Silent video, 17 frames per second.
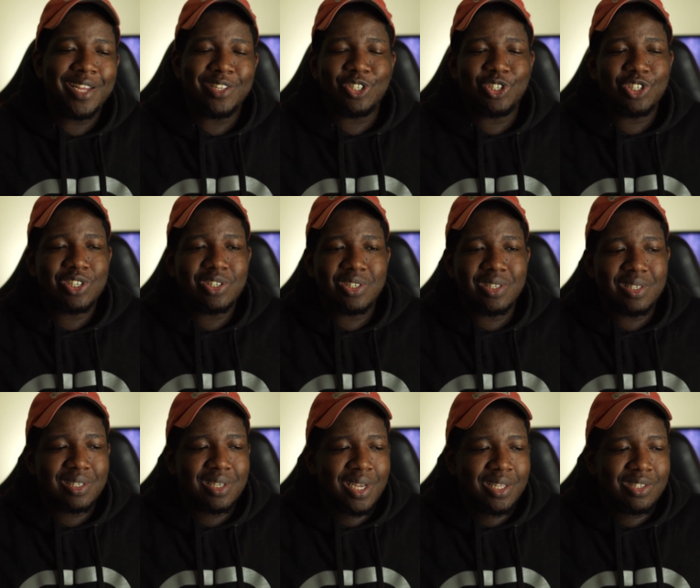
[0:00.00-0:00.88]
It's
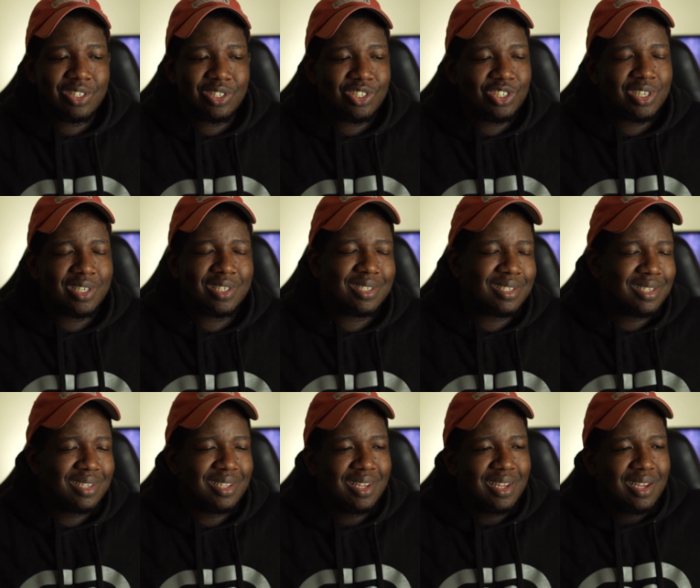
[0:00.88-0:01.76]

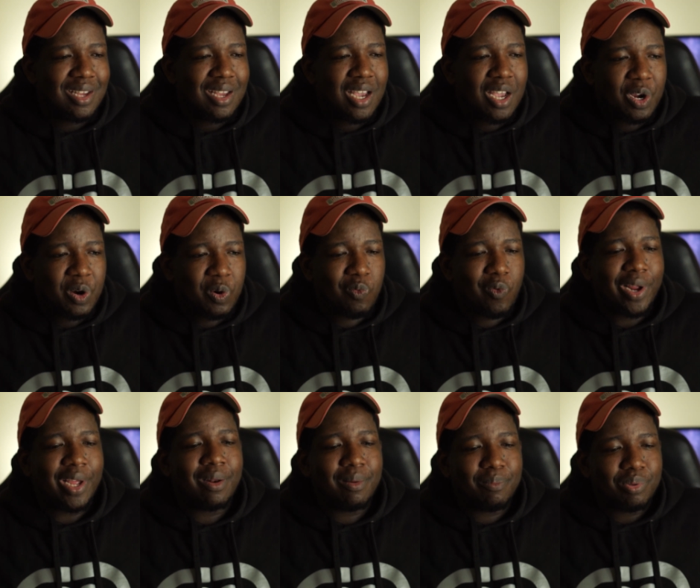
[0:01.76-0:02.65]
just a
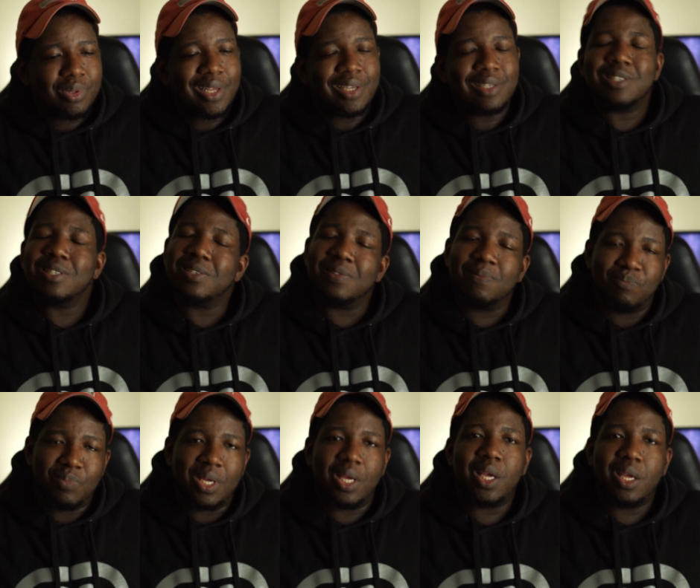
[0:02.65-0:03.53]
great place to
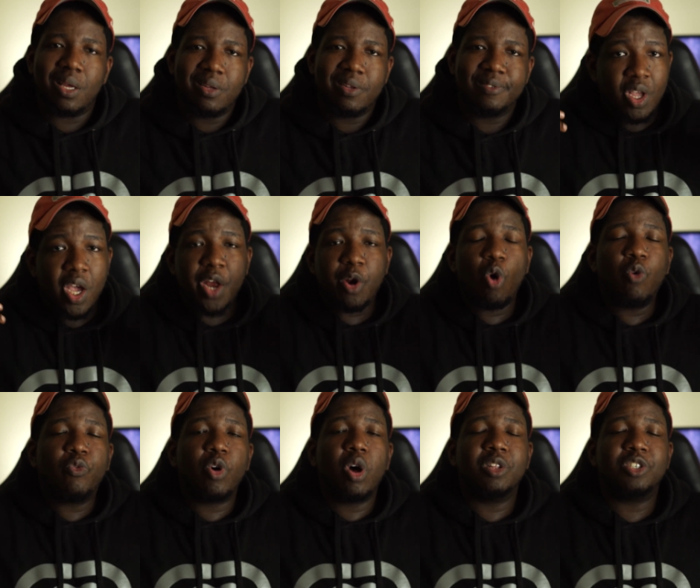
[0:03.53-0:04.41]
be. And
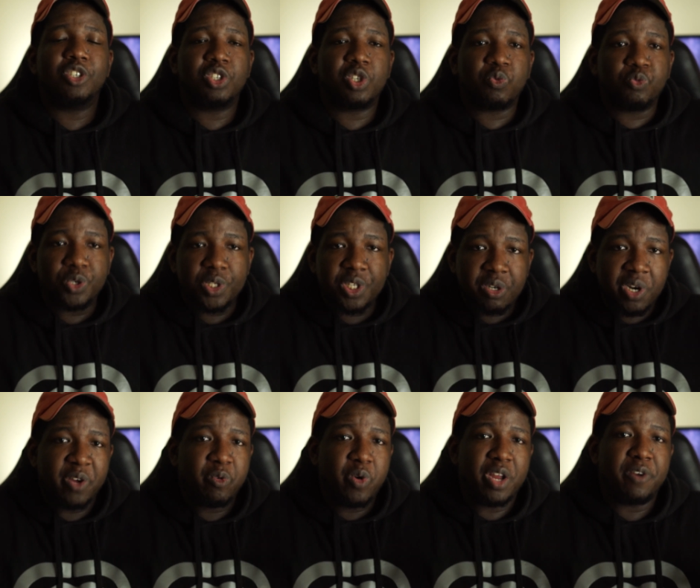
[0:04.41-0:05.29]
overall, it's just a really
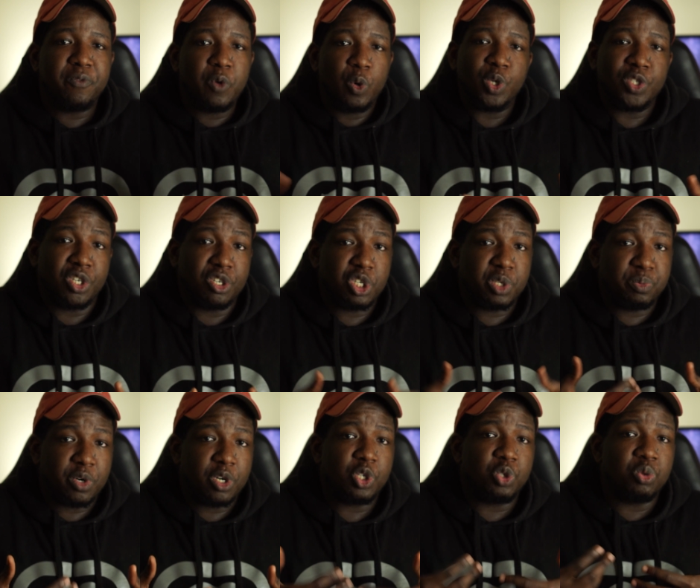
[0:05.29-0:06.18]
great way to focus on your
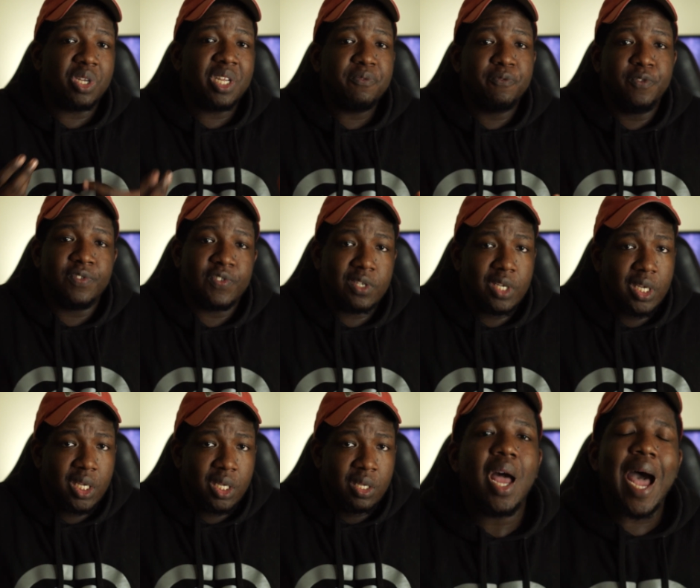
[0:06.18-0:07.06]
spiritual
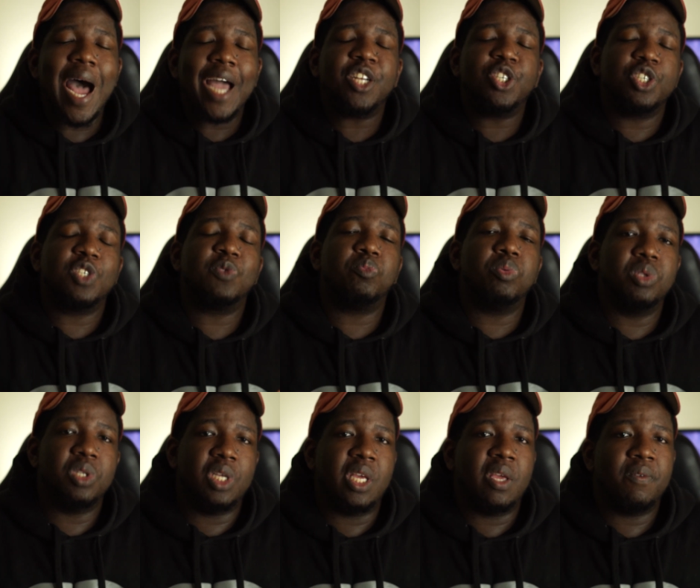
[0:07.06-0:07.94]
infancy. I just
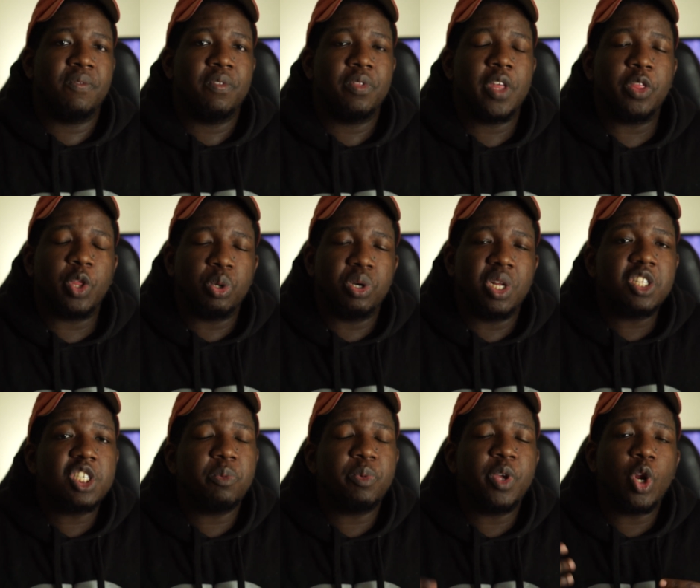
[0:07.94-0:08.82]
believe that there
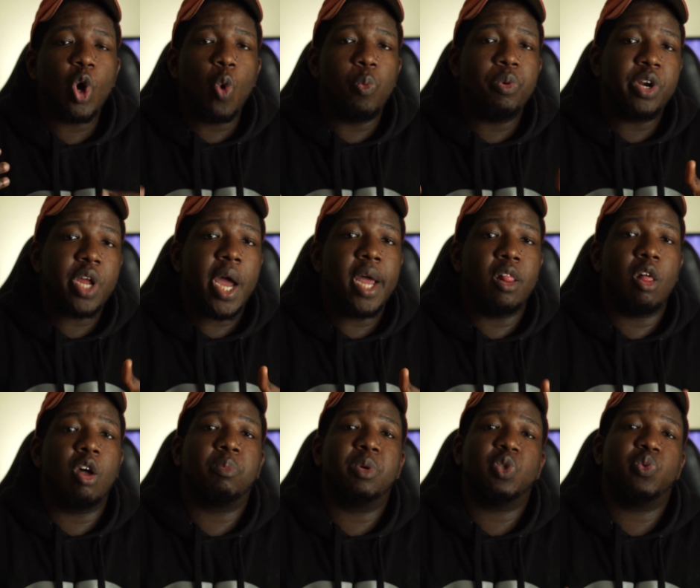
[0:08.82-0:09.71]
needs to be an open
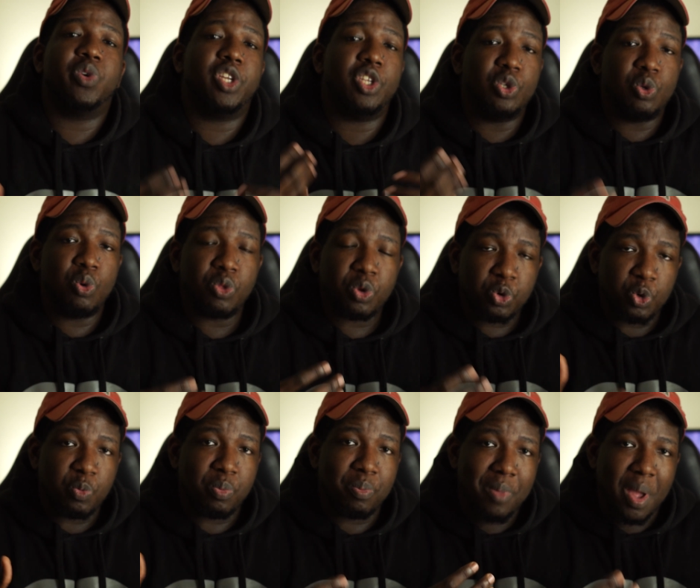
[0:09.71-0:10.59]
dialogue between youth
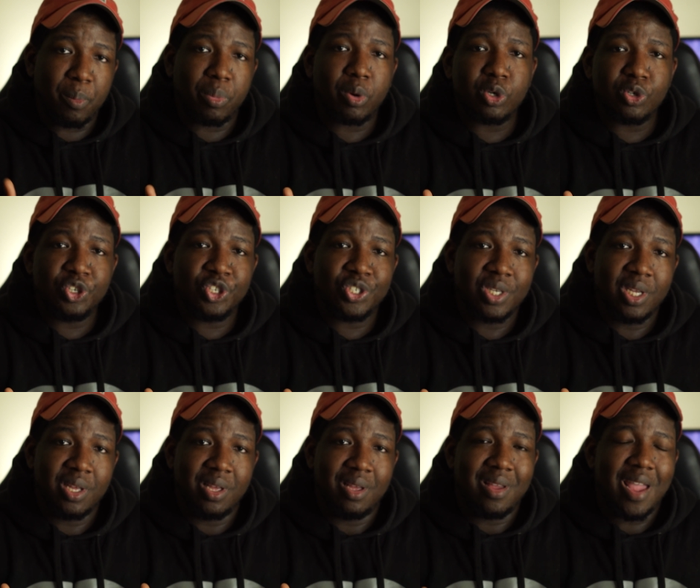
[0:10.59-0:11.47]
group members
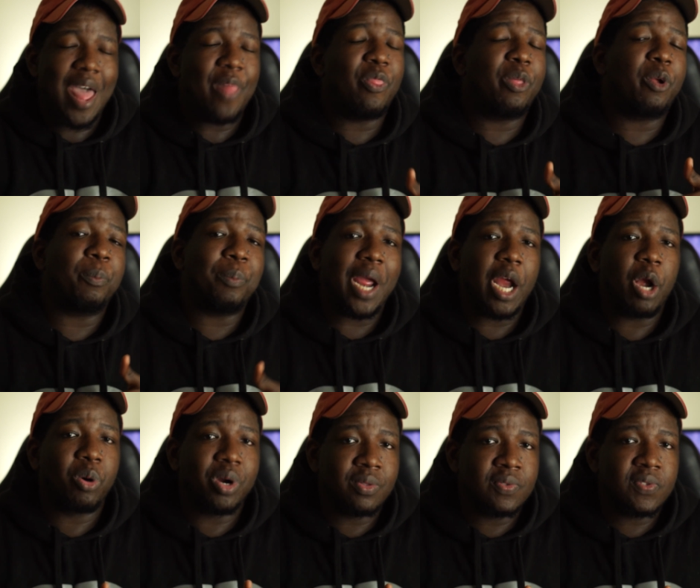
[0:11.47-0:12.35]
and their
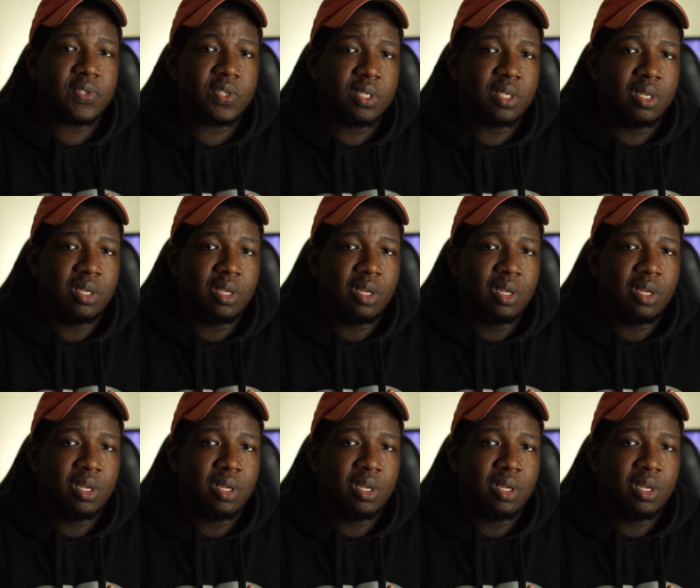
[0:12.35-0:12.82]
parents.